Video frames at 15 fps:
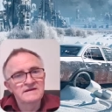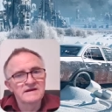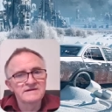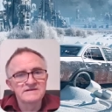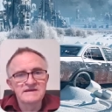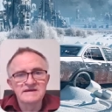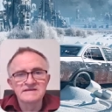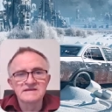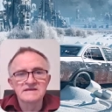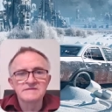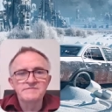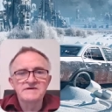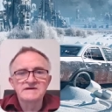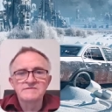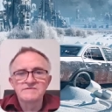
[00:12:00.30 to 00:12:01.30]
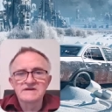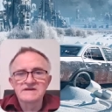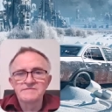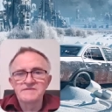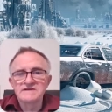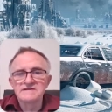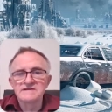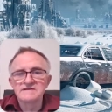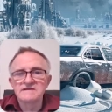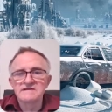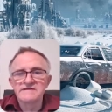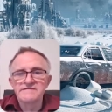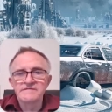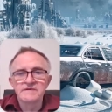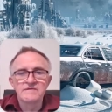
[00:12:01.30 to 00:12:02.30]
I'm going to end this by recommending that
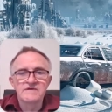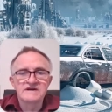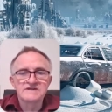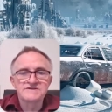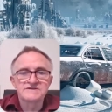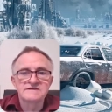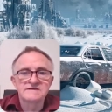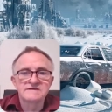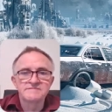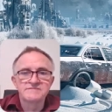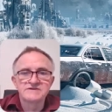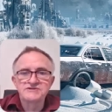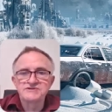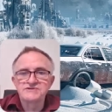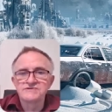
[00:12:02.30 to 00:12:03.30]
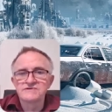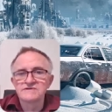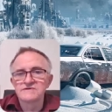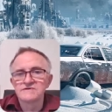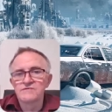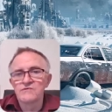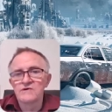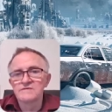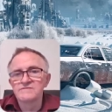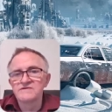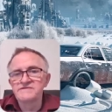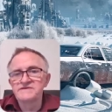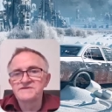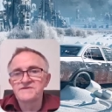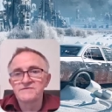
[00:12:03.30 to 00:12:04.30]
everybody watch the British nuclear war
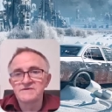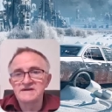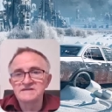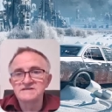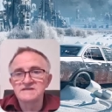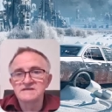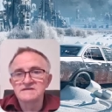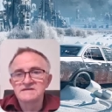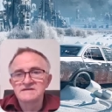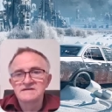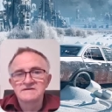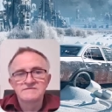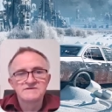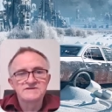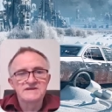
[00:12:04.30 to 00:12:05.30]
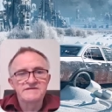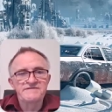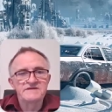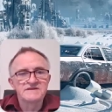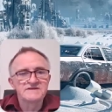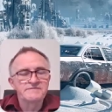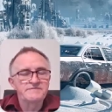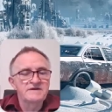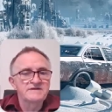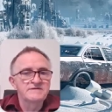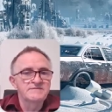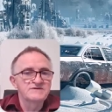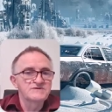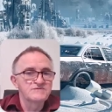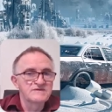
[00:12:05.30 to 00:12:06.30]
movies, Threads, which I feel is probably the
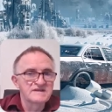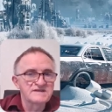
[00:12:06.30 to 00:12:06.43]
most